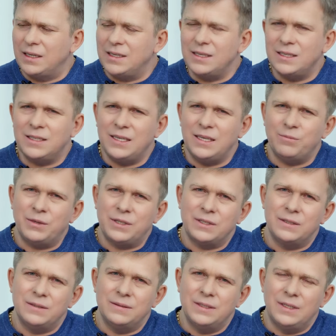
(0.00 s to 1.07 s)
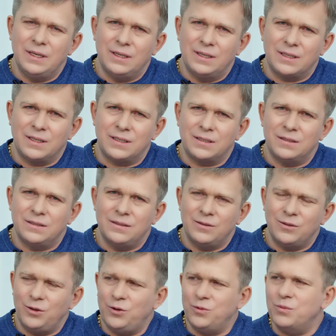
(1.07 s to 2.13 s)
Especially on the topics like
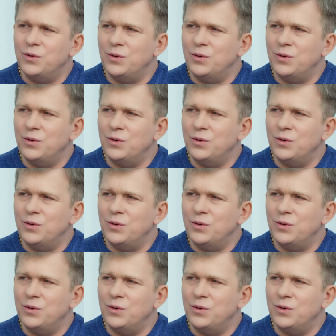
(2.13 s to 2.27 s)
love,